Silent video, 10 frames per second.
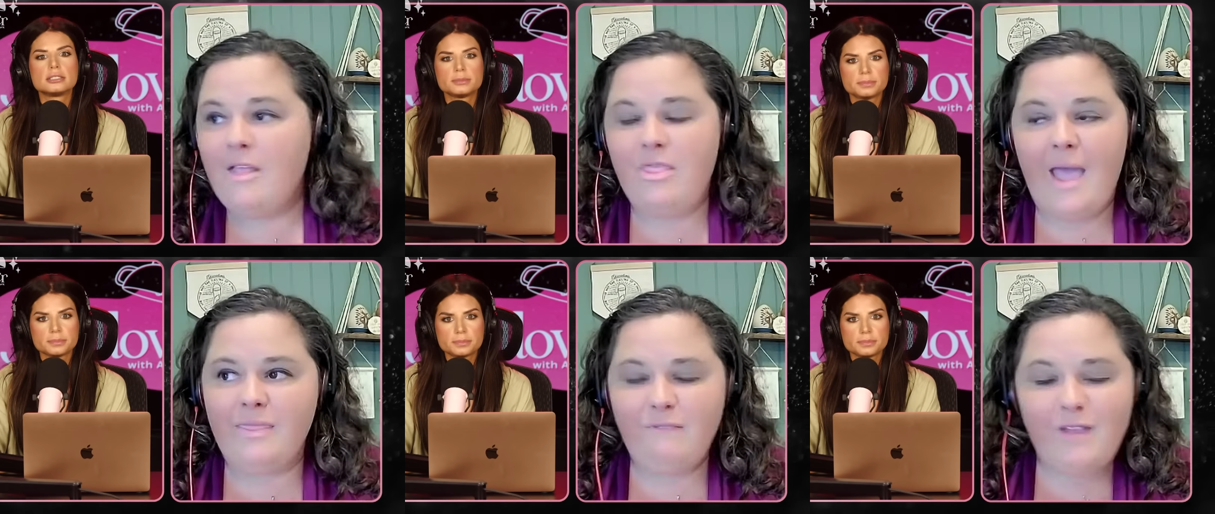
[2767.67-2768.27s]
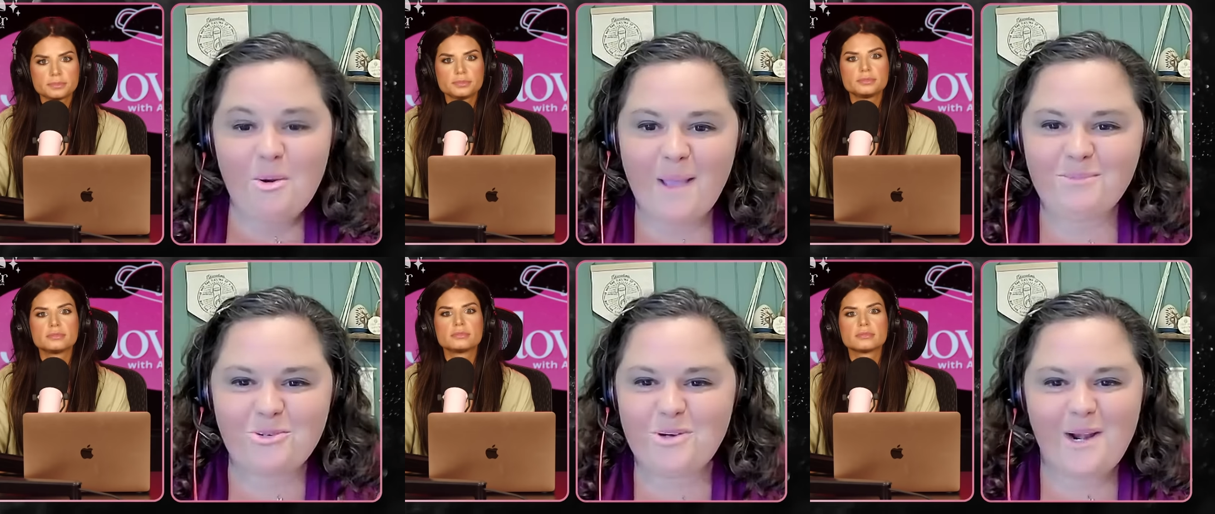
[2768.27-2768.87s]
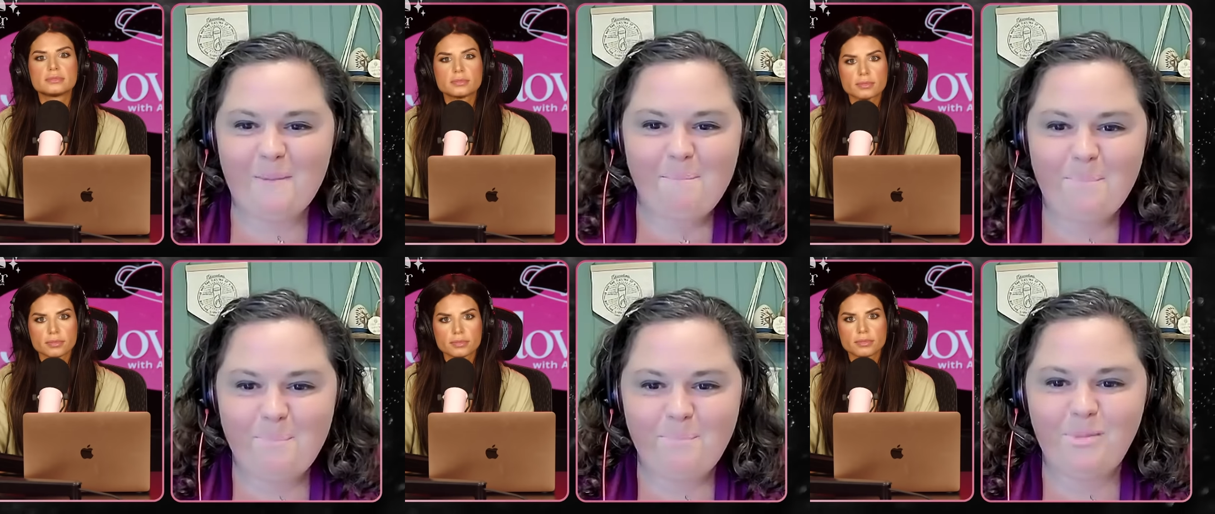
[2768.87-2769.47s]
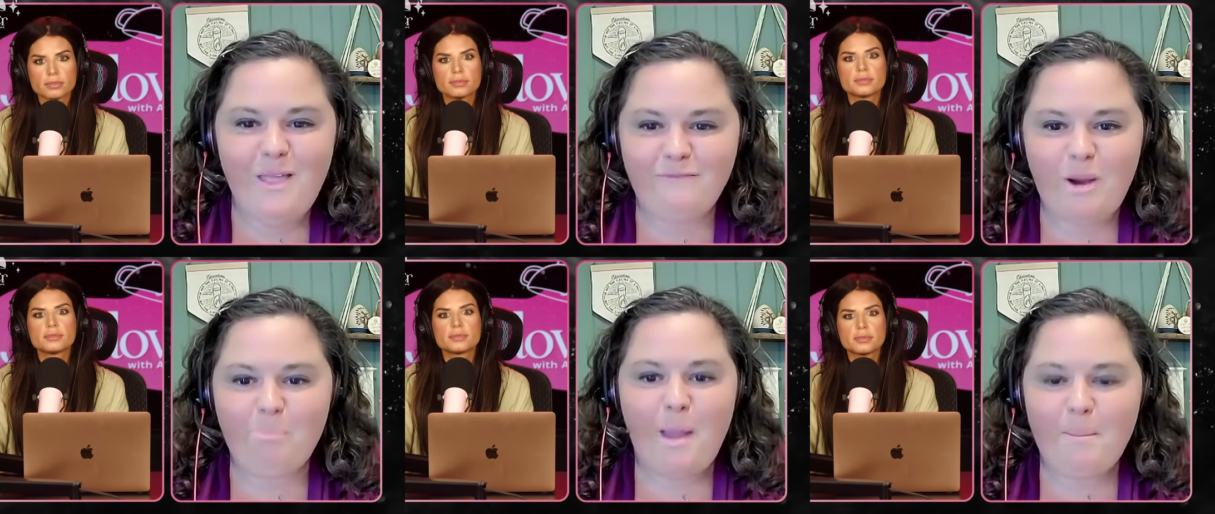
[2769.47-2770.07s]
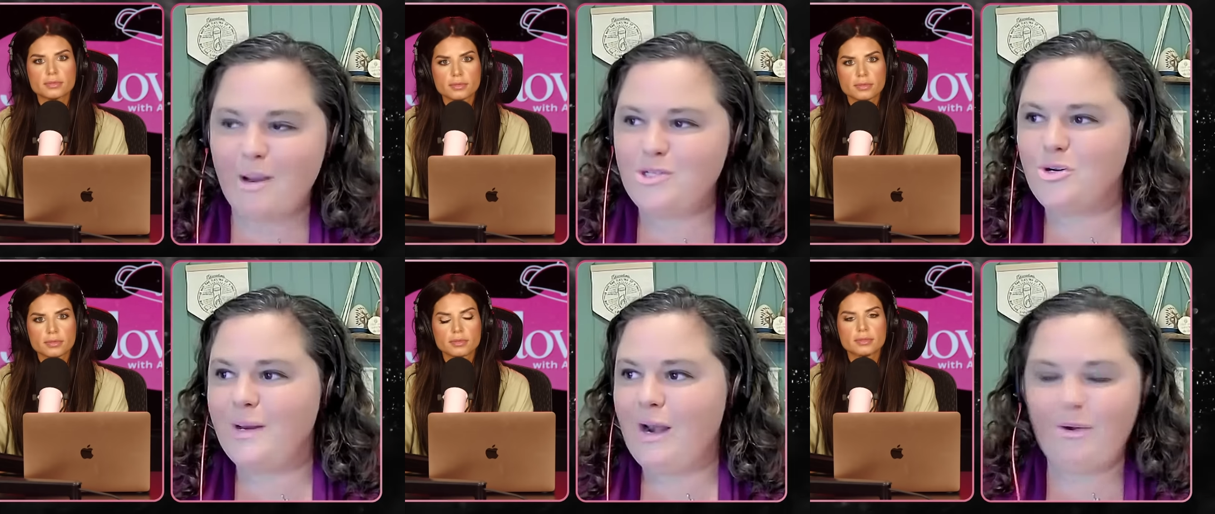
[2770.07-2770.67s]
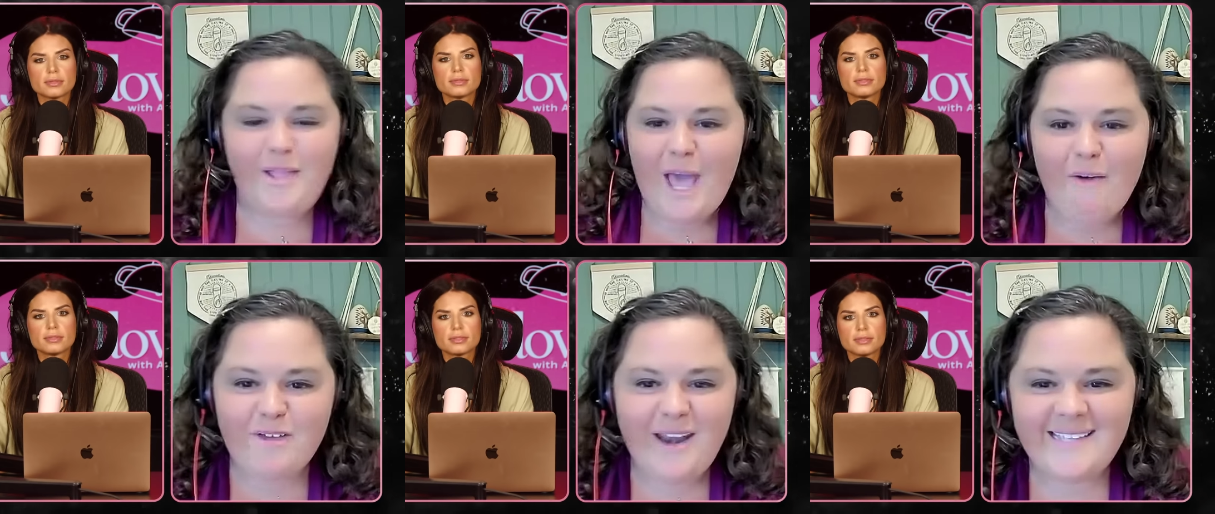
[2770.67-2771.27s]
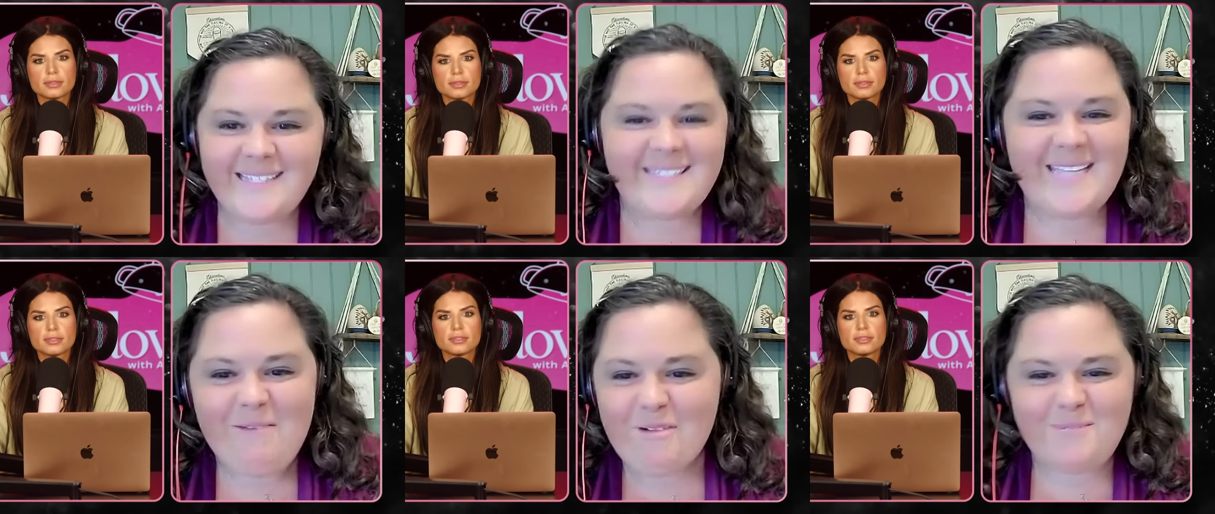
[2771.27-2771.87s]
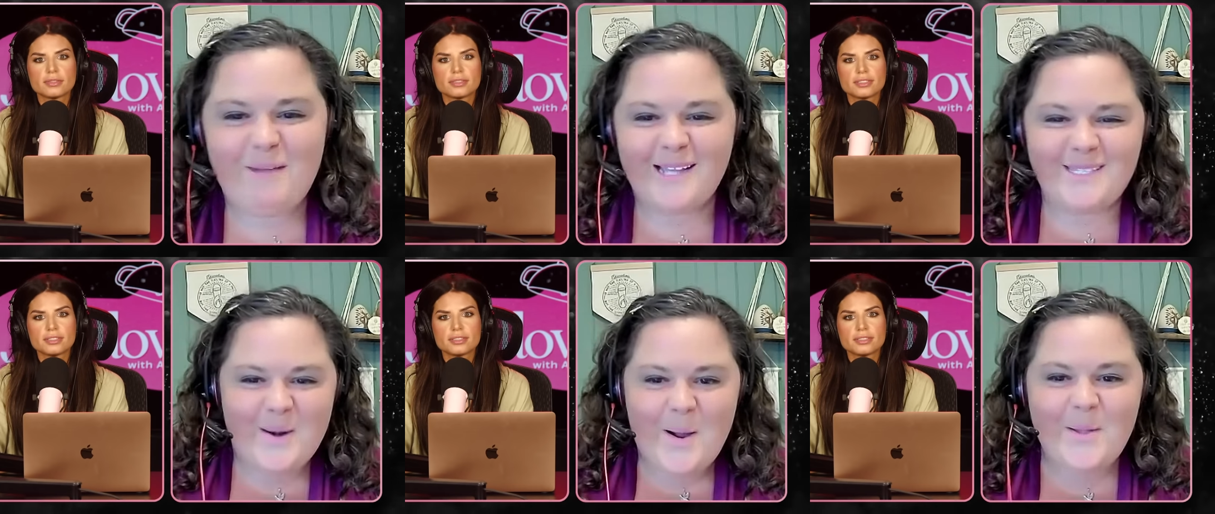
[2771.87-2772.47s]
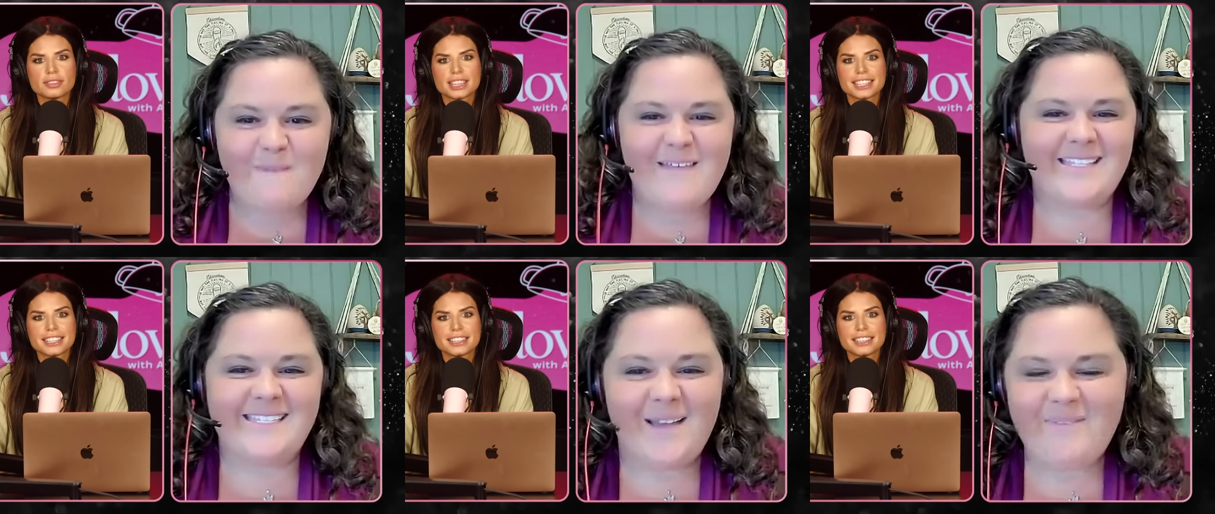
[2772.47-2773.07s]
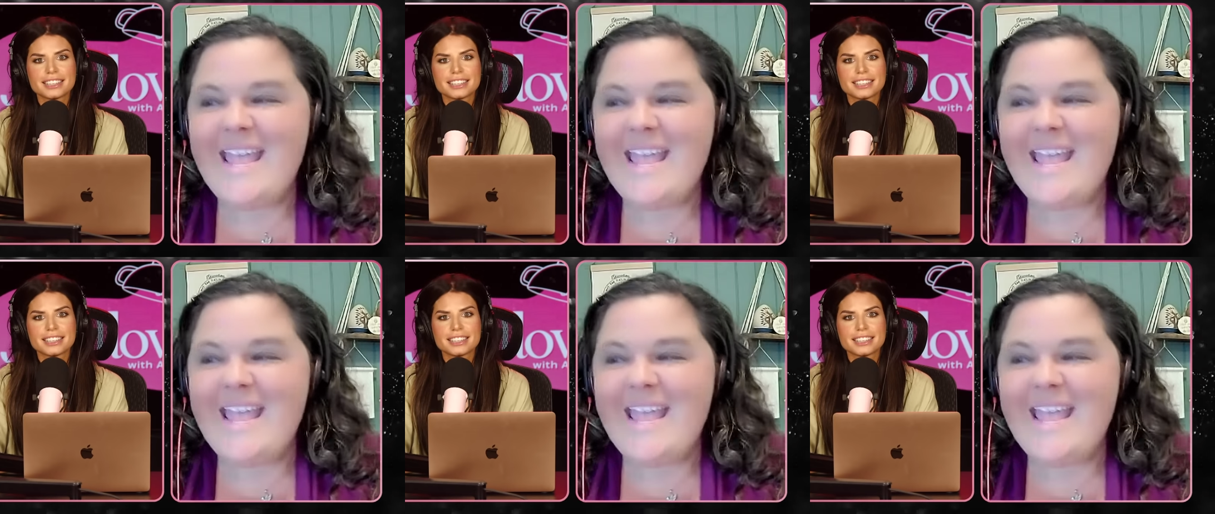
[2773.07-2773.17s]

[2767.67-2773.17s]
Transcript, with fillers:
Speaker 1: That the video games are trying to lift our blood pressure and our galvanic skin response and all of that stuff.